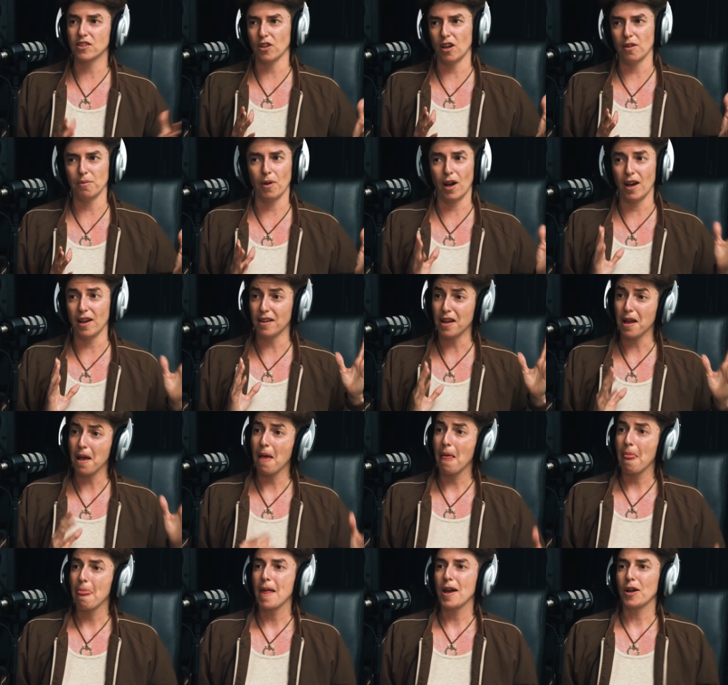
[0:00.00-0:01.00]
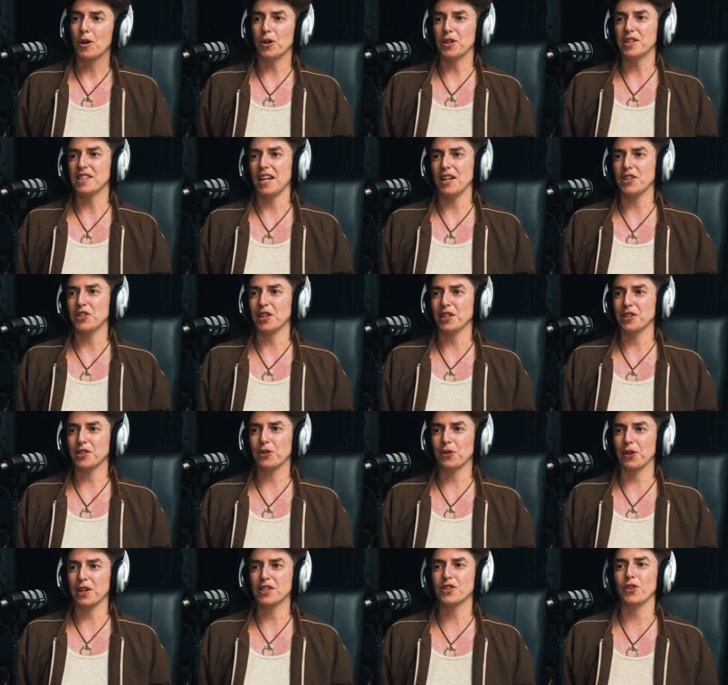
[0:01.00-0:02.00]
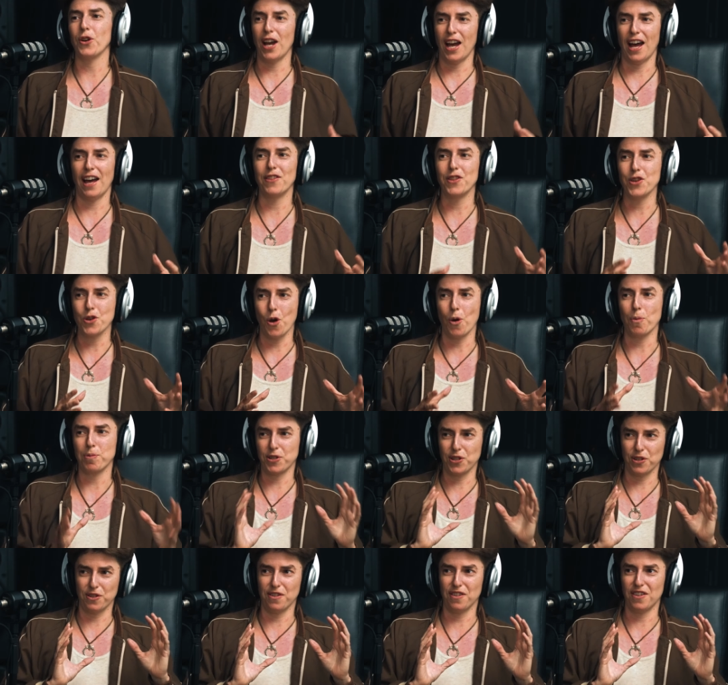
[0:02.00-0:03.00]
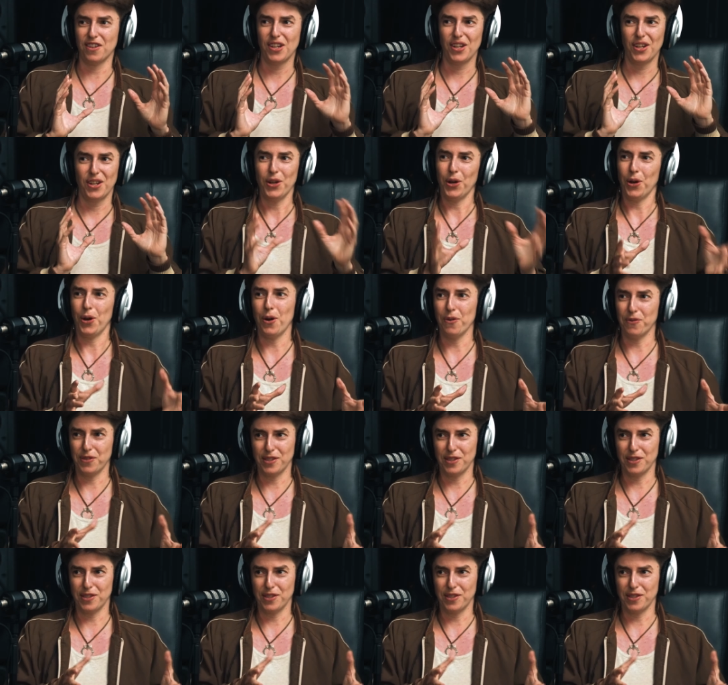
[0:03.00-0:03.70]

So I got a teaching degree, so I had the option of